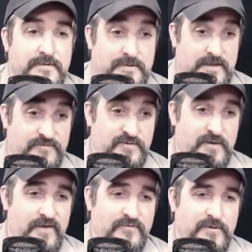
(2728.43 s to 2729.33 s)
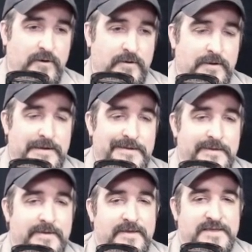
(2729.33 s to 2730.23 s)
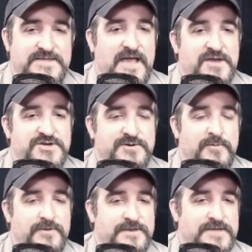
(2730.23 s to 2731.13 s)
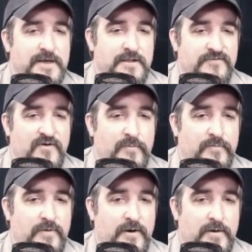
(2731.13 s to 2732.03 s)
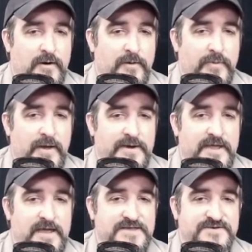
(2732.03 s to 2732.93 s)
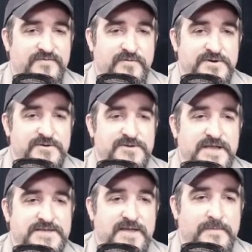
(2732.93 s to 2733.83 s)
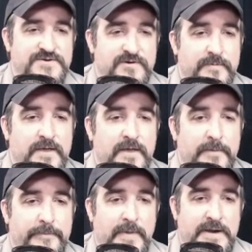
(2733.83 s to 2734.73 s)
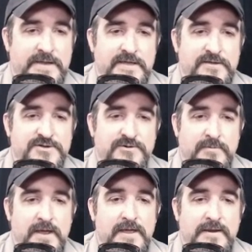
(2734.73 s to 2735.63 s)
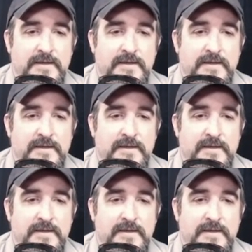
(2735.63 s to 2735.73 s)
if you haven't caught on, is actually where the title of our podcast for Tuesdays comes from. Monica used to write